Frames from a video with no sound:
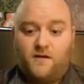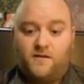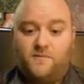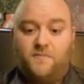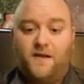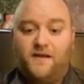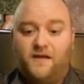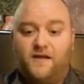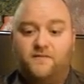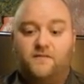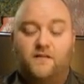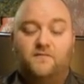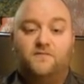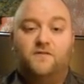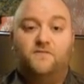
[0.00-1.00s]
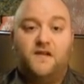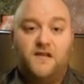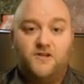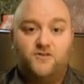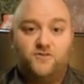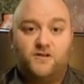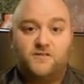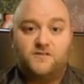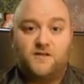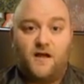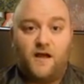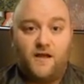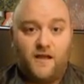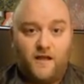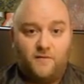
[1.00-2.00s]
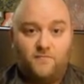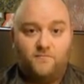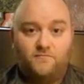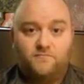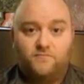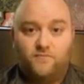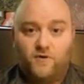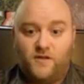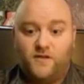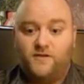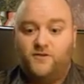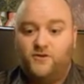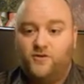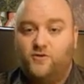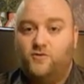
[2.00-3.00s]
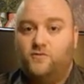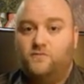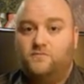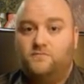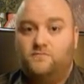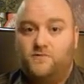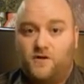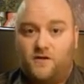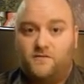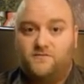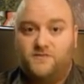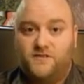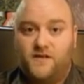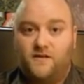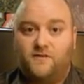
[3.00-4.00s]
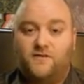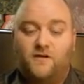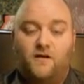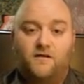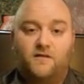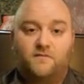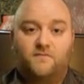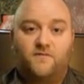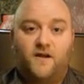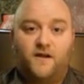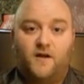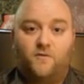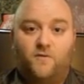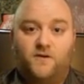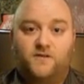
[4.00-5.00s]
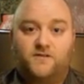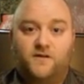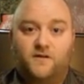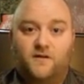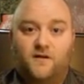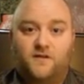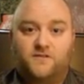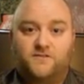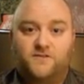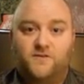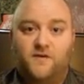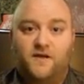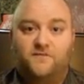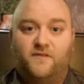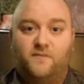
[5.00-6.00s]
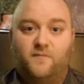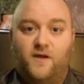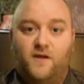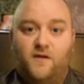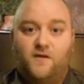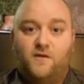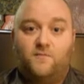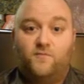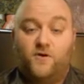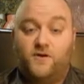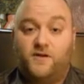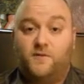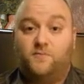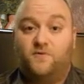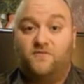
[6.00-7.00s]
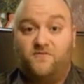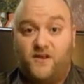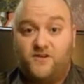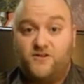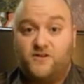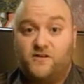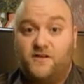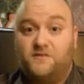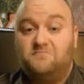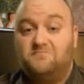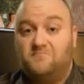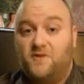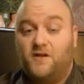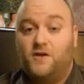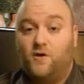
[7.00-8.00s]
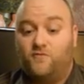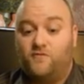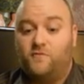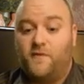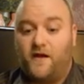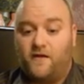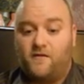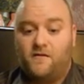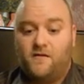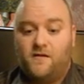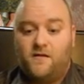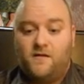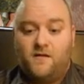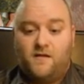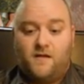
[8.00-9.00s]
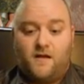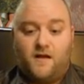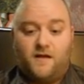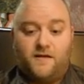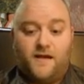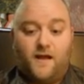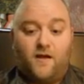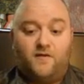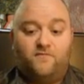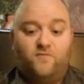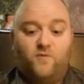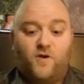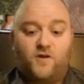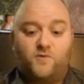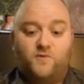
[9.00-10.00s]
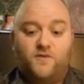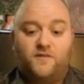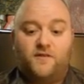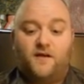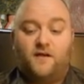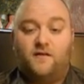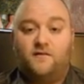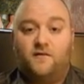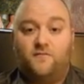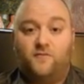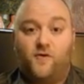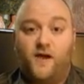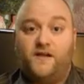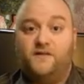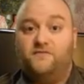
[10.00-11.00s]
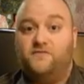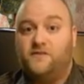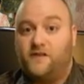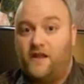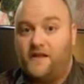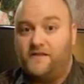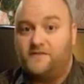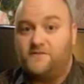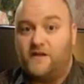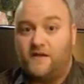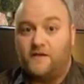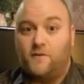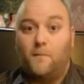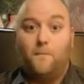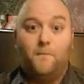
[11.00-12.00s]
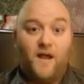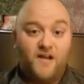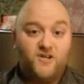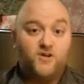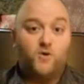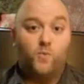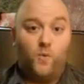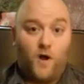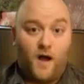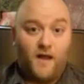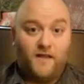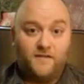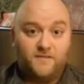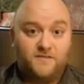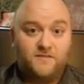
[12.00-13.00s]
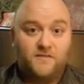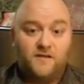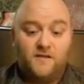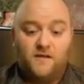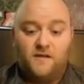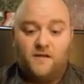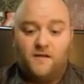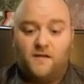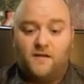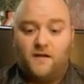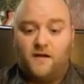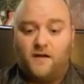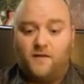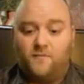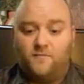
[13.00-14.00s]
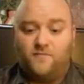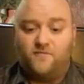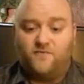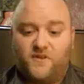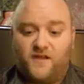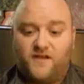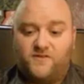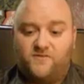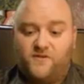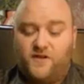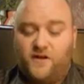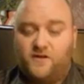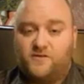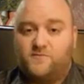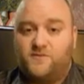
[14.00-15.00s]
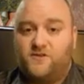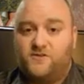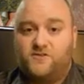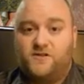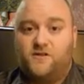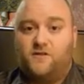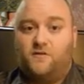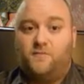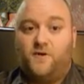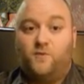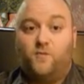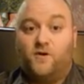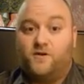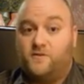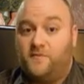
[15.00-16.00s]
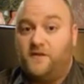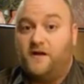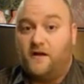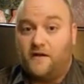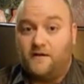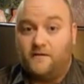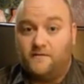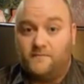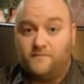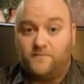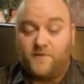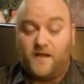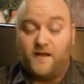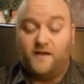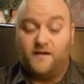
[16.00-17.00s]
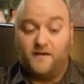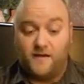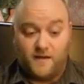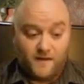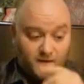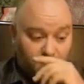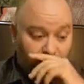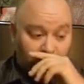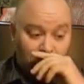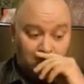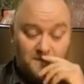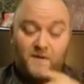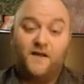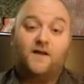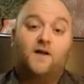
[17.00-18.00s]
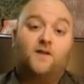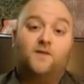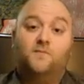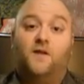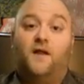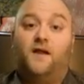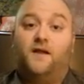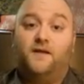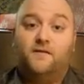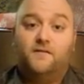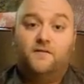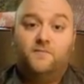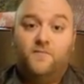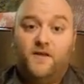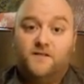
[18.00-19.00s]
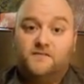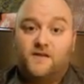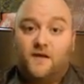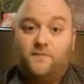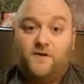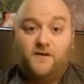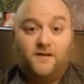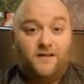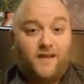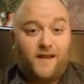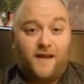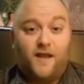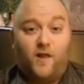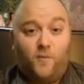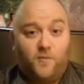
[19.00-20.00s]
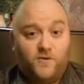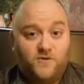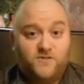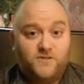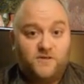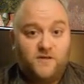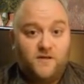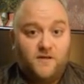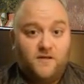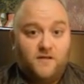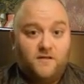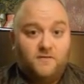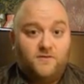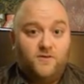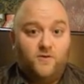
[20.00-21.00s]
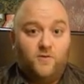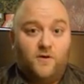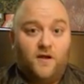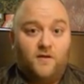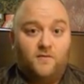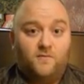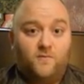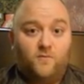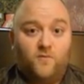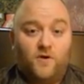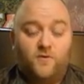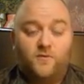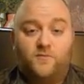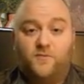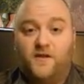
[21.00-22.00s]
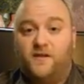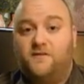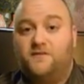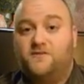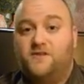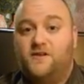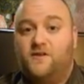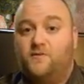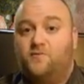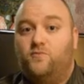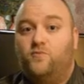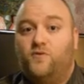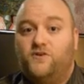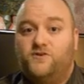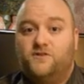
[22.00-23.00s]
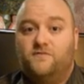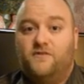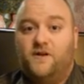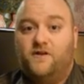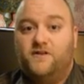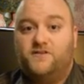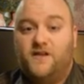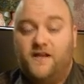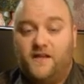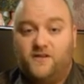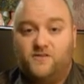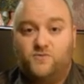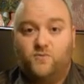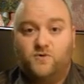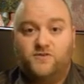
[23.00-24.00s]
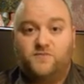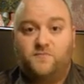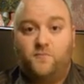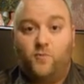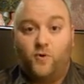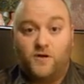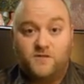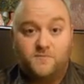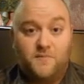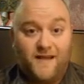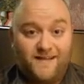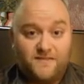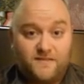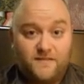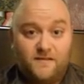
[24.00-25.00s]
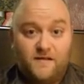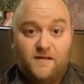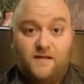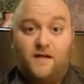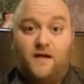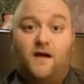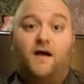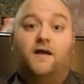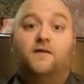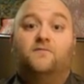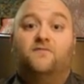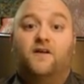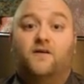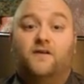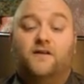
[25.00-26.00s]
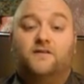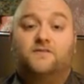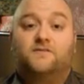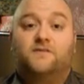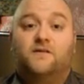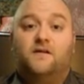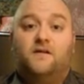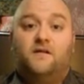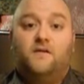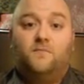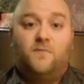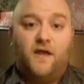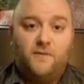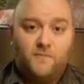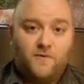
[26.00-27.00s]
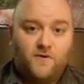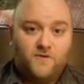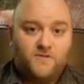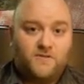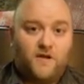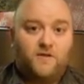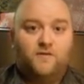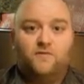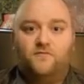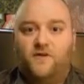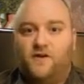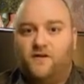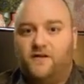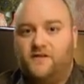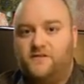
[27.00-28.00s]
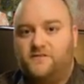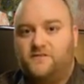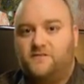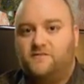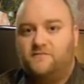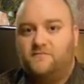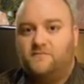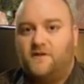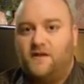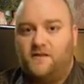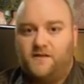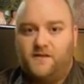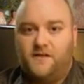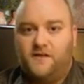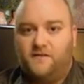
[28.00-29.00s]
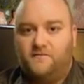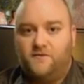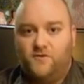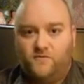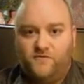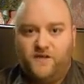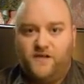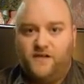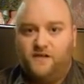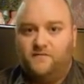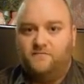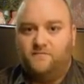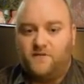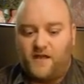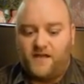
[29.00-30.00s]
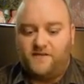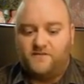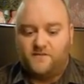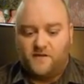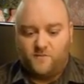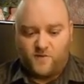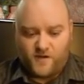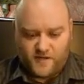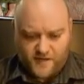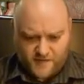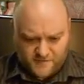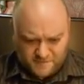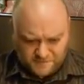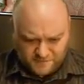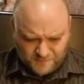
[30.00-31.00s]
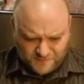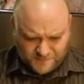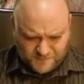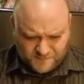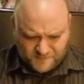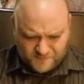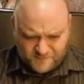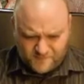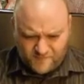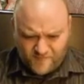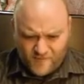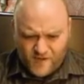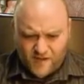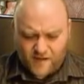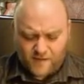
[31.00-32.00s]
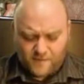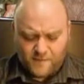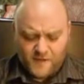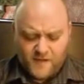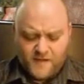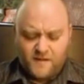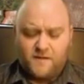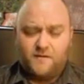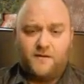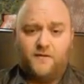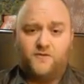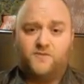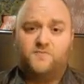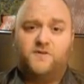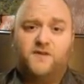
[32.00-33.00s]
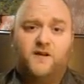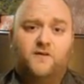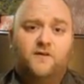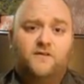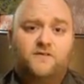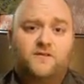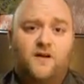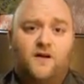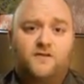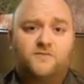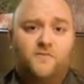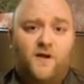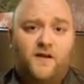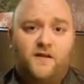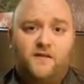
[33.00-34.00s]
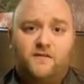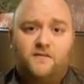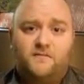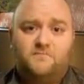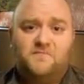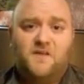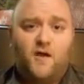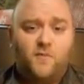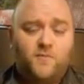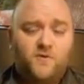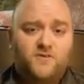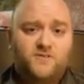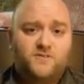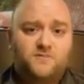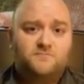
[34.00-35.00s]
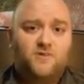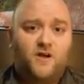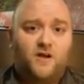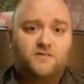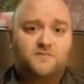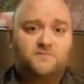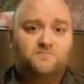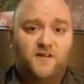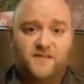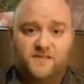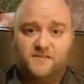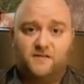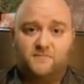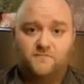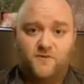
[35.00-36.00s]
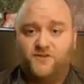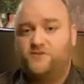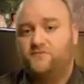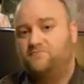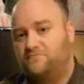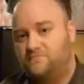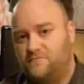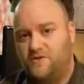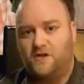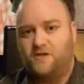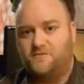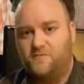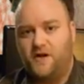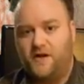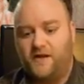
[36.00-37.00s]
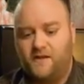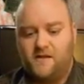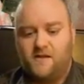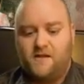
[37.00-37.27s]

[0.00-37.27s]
Depending on the level of interest, I am willing to sit down and talk and find out what it's going to cost to have them printed professionally and go from there. Now I've worked with a variety of lights and magic wands for last few years, but there's still a bit of work to be done. And being colorblind means I'm going to need a lot of helpers to work with me to see which of the various inks works best on various papers under various LED, UV lights and whatnot. Now those materials cost money and the helpers cost pizza, which costs money.